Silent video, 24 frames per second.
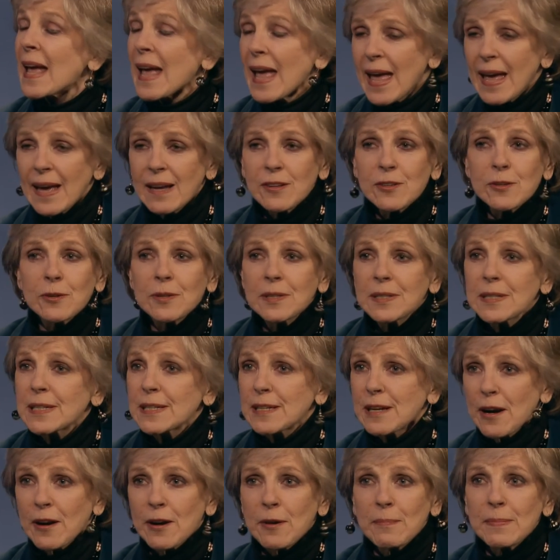And you can
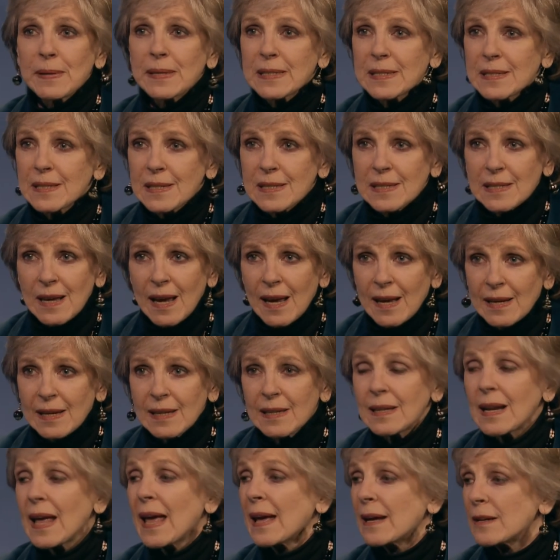start a business on
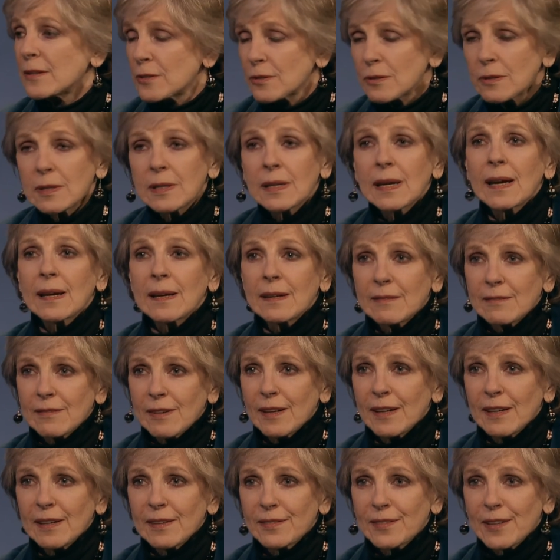it, and you can get
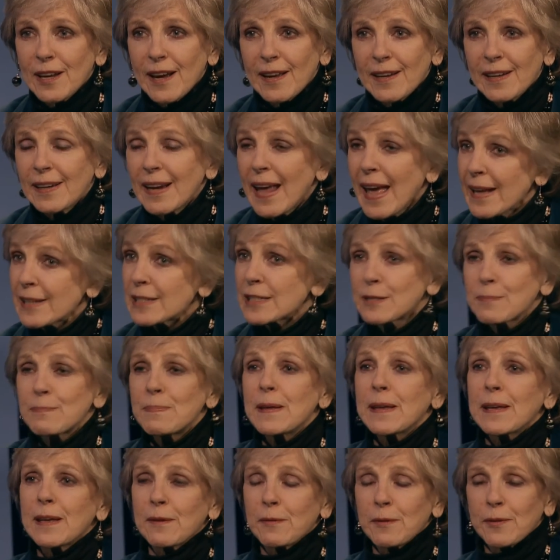involved on it. And
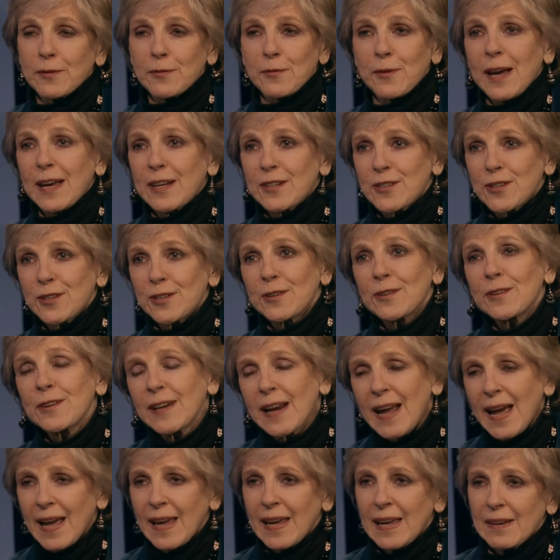speaking with grandchildren,
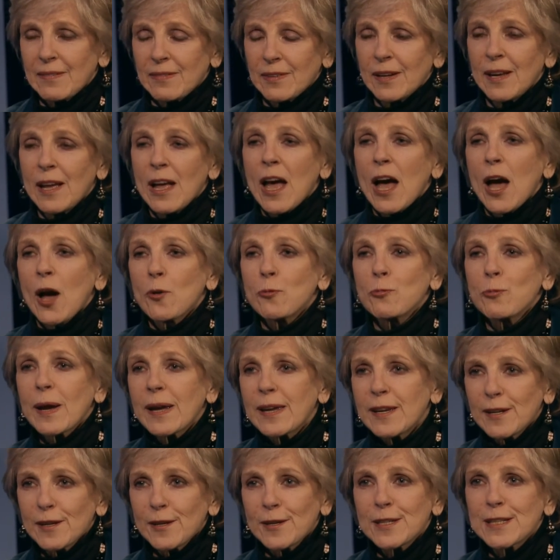I have a, a
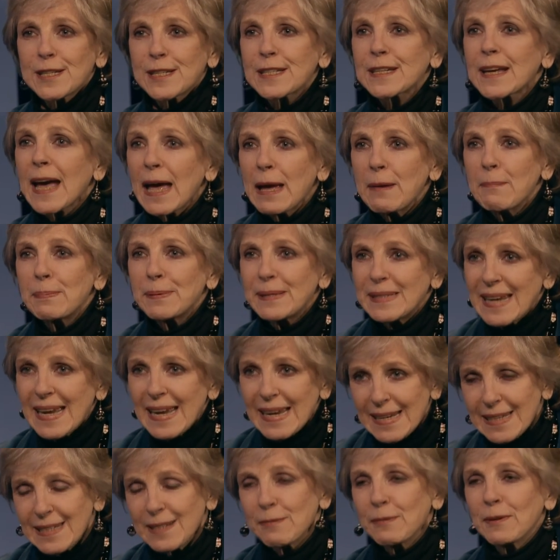regular Skype
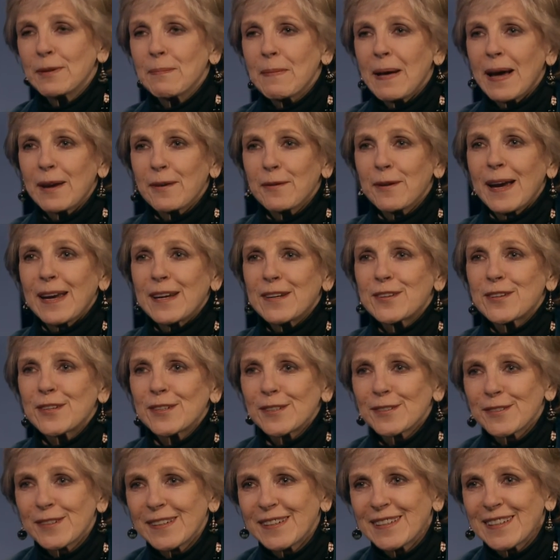date with my
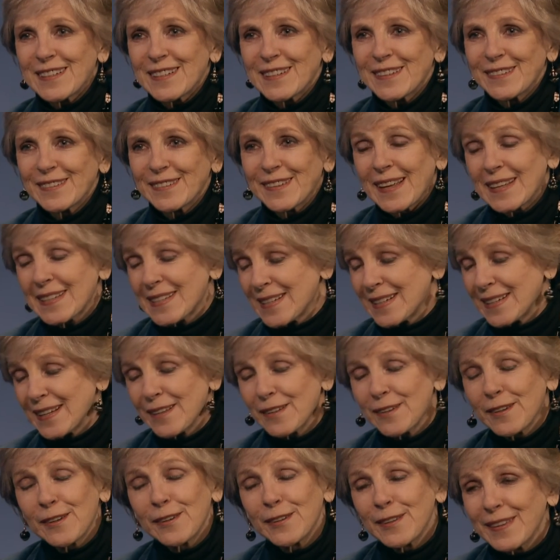grandchildren. So that's
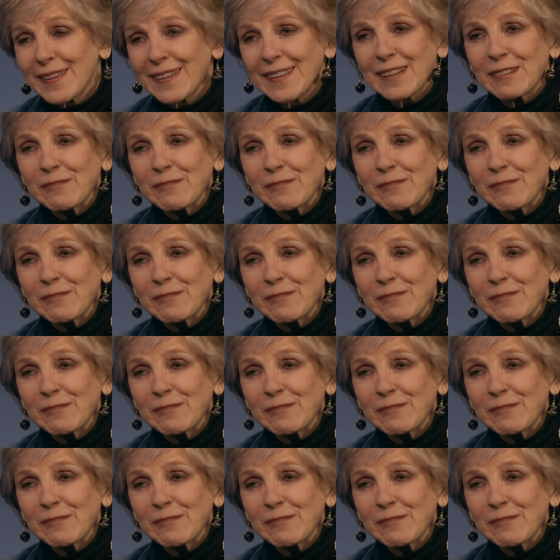another good thing.